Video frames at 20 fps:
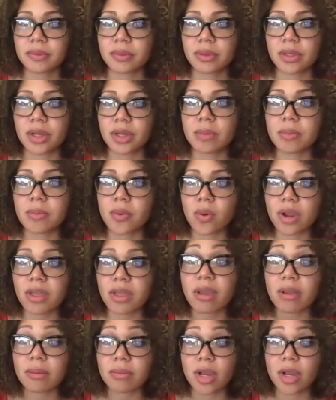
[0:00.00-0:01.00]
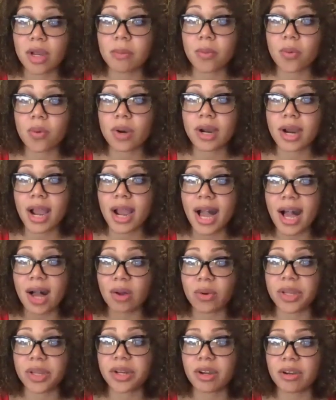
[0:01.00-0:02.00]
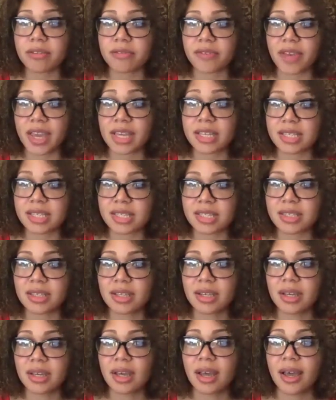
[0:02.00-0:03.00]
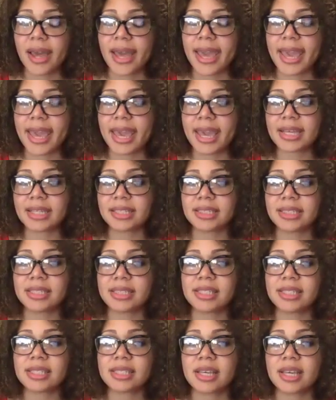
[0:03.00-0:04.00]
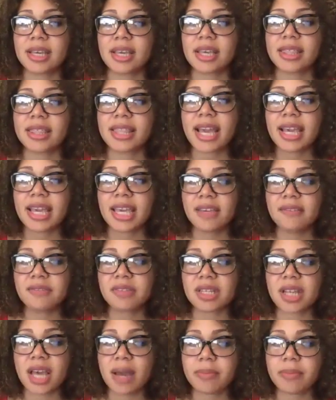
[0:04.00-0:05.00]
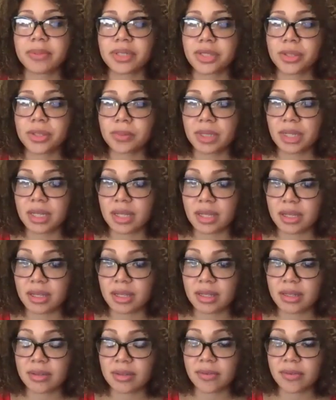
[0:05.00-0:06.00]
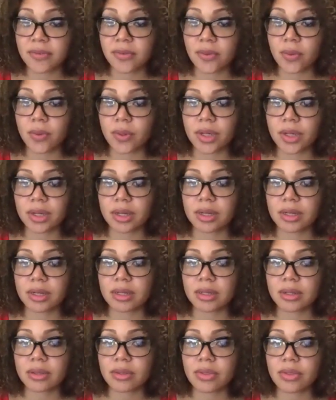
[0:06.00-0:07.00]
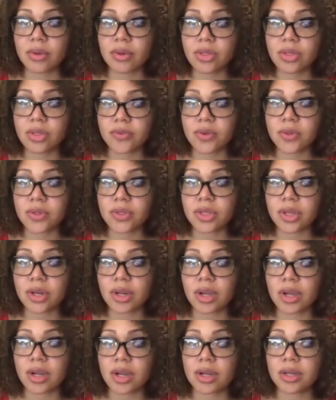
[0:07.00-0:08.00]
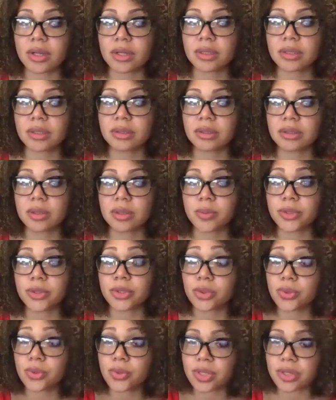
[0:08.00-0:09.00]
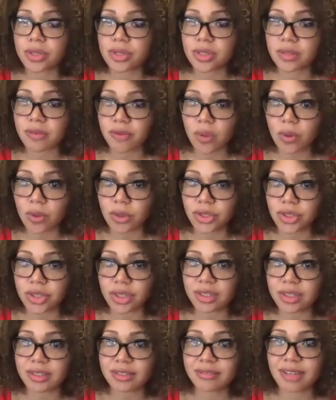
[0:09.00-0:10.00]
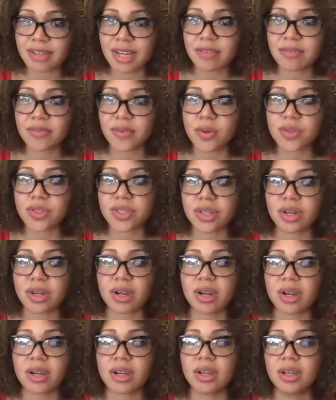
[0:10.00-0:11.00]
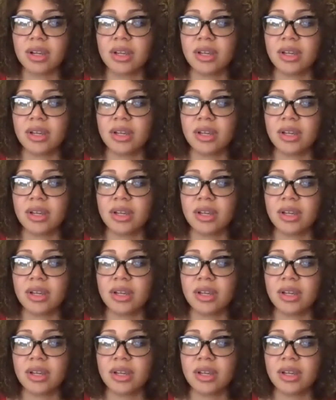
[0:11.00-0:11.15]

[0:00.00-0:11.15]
they're more they're more out in our face and that gives an opportunity for those folks that are the producers of culture right folks that are